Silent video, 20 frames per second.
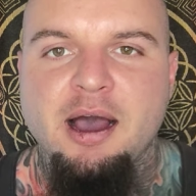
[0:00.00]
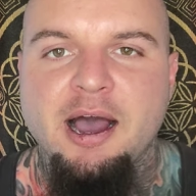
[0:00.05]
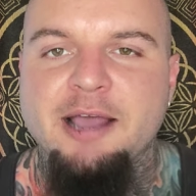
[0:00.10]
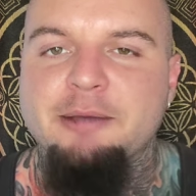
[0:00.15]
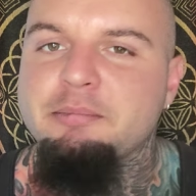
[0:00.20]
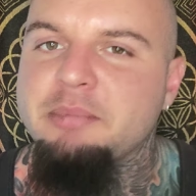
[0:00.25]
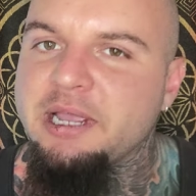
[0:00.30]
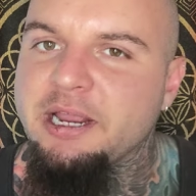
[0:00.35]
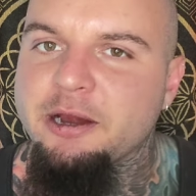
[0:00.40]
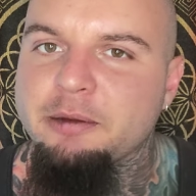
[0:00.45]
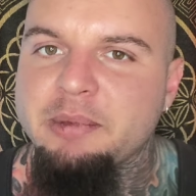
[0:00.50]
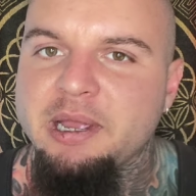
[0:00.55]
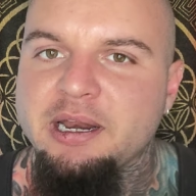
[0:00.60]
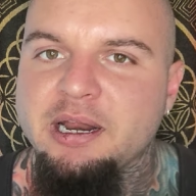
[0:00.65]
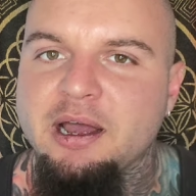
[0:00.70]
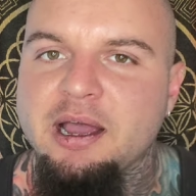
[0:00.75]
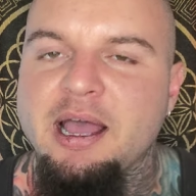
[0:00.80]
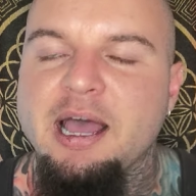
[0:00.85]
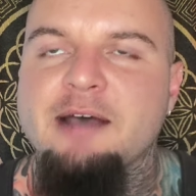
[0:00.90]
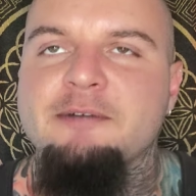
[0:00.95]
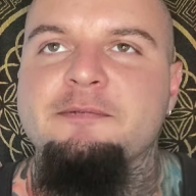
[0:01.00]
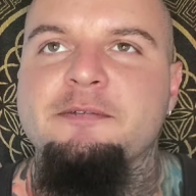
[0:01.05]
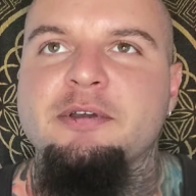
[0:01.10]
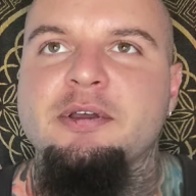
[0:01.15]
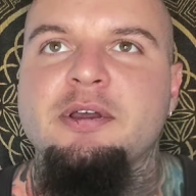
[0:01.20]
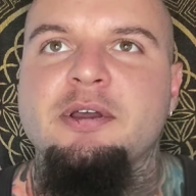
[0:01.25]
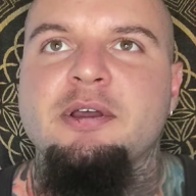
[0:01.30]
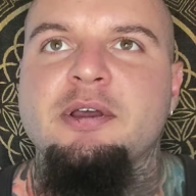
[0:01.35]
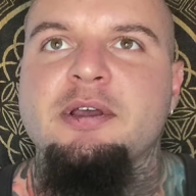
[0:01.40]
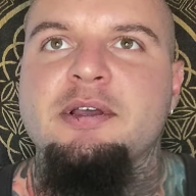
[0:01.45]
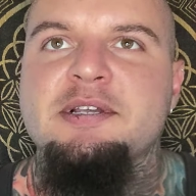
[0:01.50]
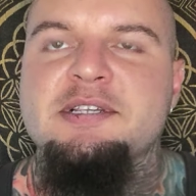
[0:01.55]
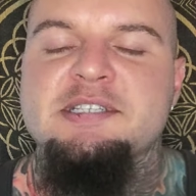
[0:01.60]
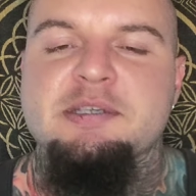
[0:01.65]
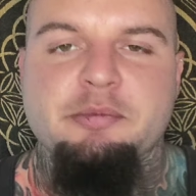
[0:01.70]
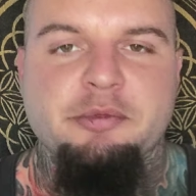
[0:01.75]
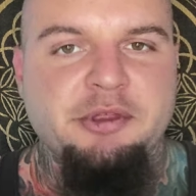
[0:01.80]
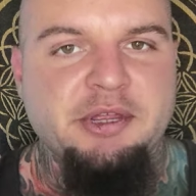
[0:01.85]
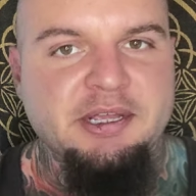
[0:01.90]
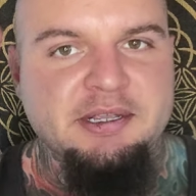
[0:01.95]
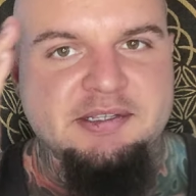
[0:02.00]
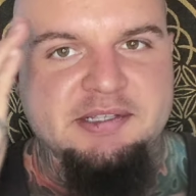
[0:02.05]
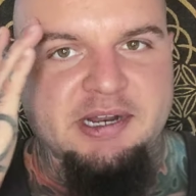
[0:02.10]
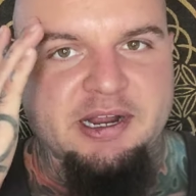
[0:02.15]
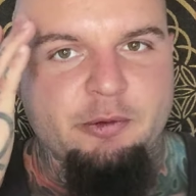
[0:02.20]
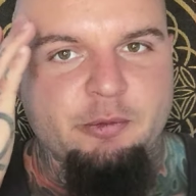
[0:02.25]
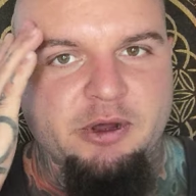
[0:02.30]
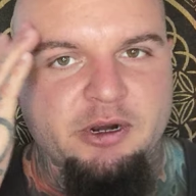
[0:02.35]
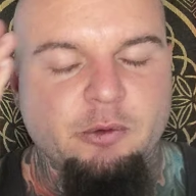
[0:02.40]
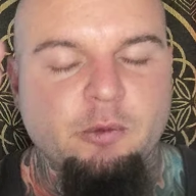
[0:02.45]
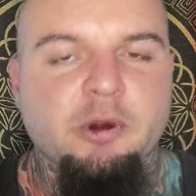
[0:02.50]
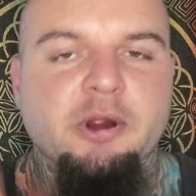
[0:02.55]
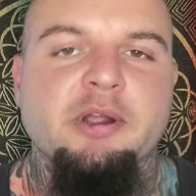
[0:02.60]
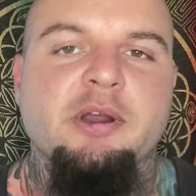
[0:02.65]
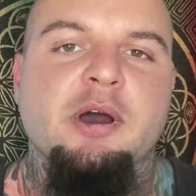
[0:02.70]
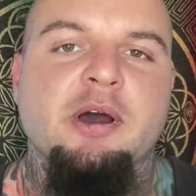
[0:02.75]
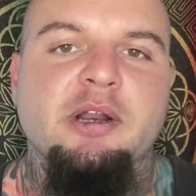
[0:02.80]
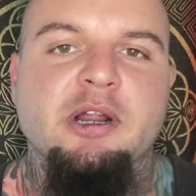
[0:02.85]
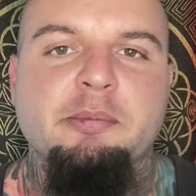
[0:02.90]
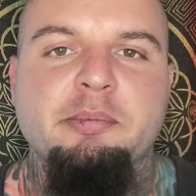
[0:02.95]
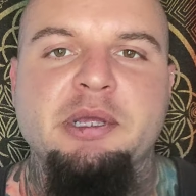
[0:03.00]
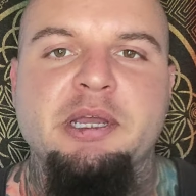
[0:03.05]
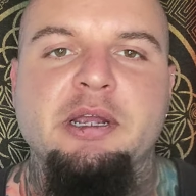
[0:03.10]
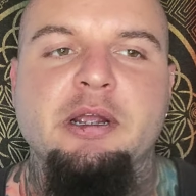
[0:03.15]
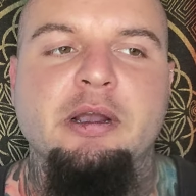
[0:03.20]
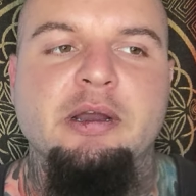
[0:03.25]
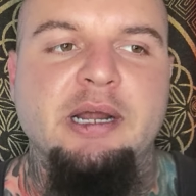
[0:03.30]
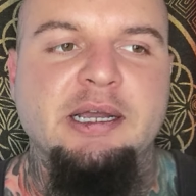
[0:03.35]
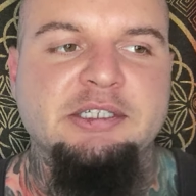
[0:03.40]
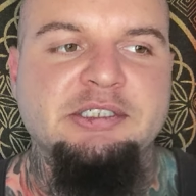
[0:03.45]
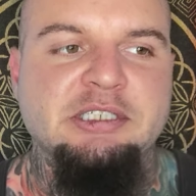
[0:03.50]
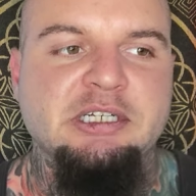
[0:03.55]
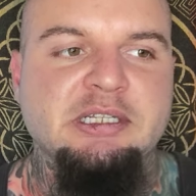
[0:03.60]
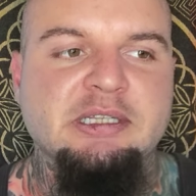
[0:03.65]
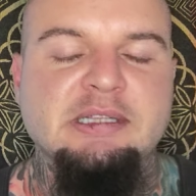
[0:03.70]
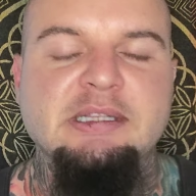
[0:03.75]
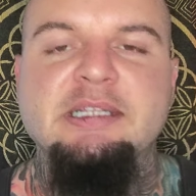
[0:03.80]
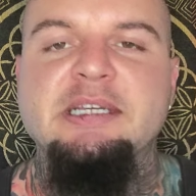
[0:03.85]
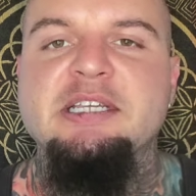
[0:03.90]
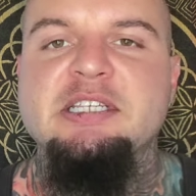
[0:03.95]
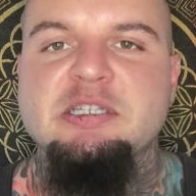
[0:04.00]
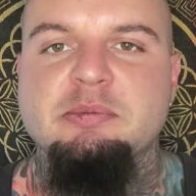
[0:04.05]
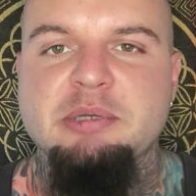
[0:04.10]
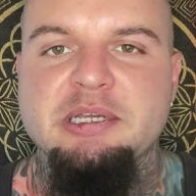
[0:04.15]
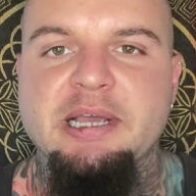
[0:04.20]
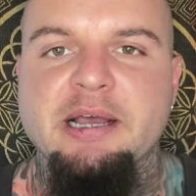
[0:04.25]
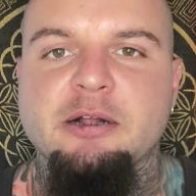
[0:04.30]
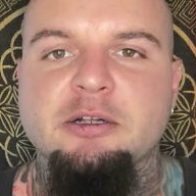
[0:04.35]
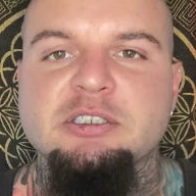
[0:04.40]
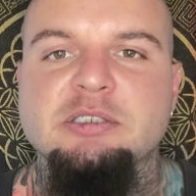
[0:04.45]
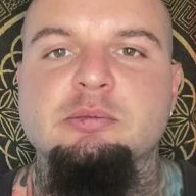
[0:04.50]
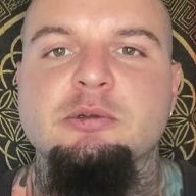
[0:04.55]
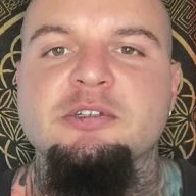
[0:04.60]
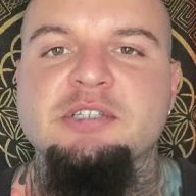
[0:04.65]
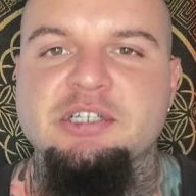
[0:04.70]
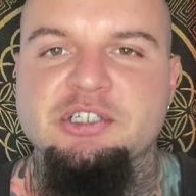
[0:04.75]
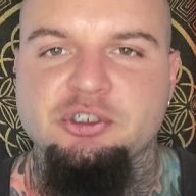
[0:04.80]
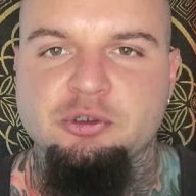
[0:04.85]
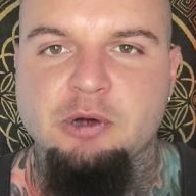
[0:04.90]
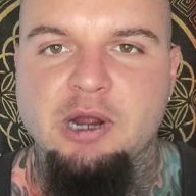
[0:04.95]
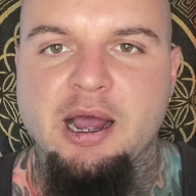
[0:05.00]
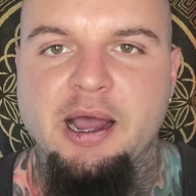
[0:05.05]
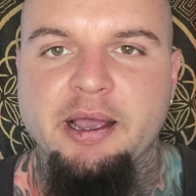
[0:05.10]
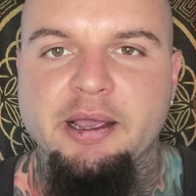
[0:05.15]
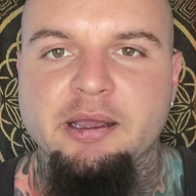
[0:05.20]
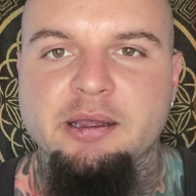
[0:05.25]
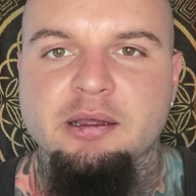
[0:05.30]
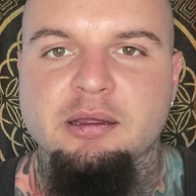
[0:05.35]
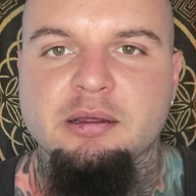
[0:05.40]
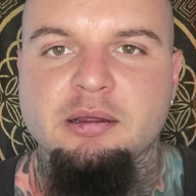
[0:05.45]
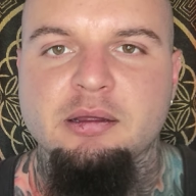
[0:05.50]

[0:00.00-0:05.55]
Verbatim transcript: I may or may not have some things that I want to work on up here, and I should at least be eligible to try.